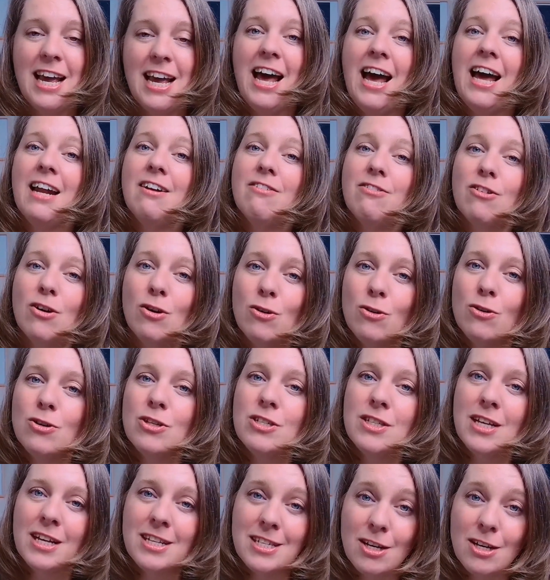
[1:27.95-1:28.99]
and of course
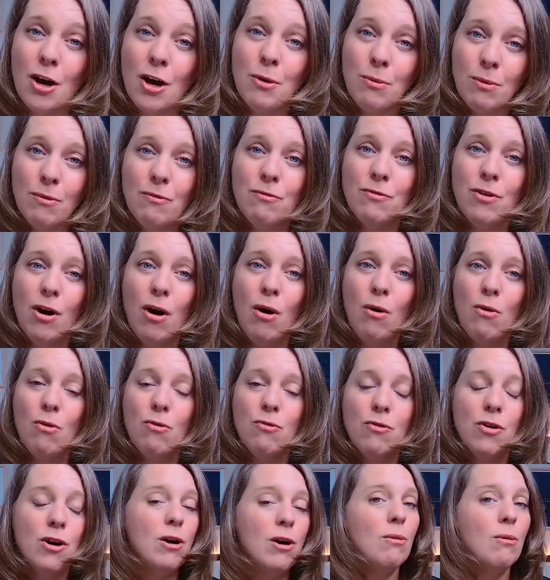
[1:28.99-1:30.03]
that's going to
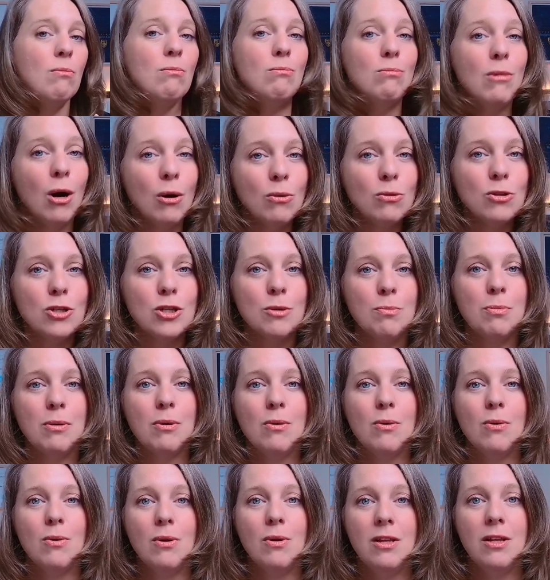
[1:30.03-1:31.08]
involve
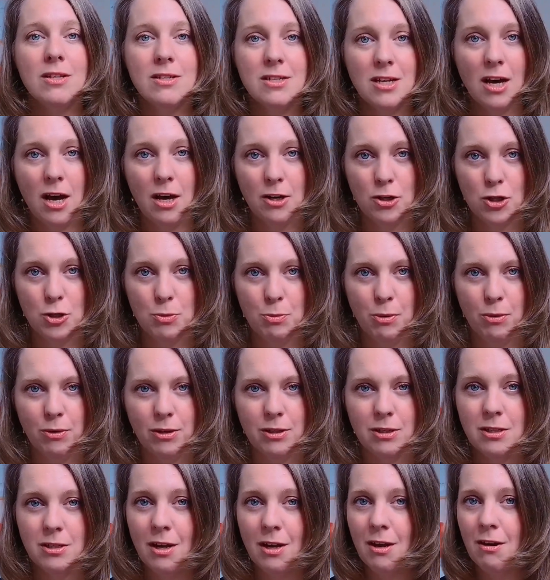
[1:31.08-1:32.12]
multiple touch
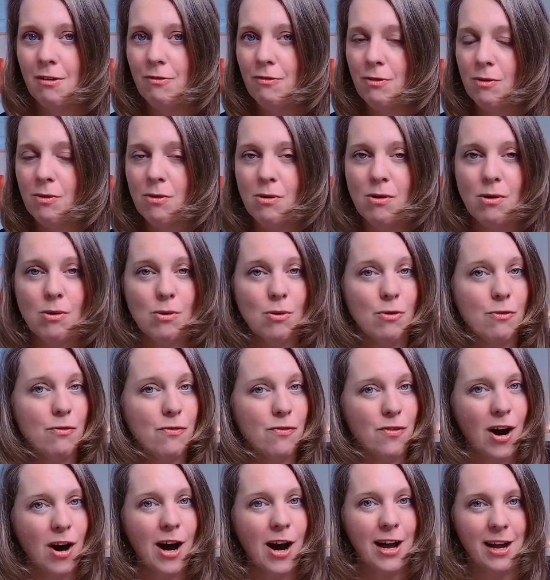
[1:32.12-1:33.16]
points, 4 or
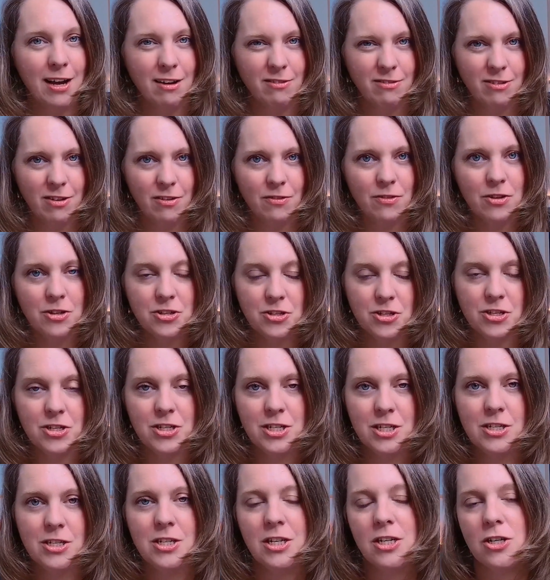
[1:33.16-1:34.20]
5, the
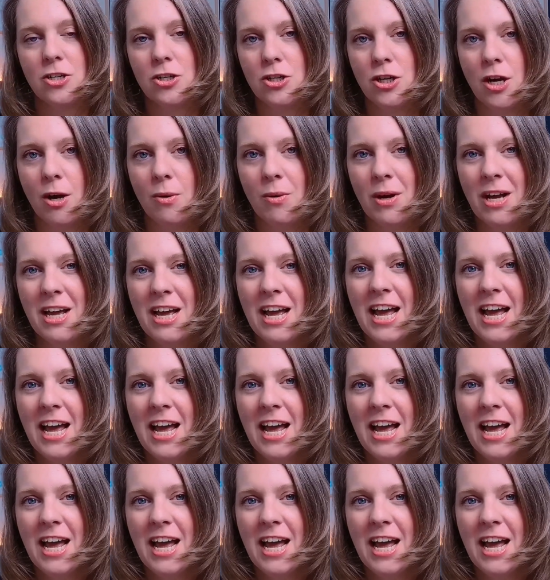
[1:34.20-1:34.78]
statistics show,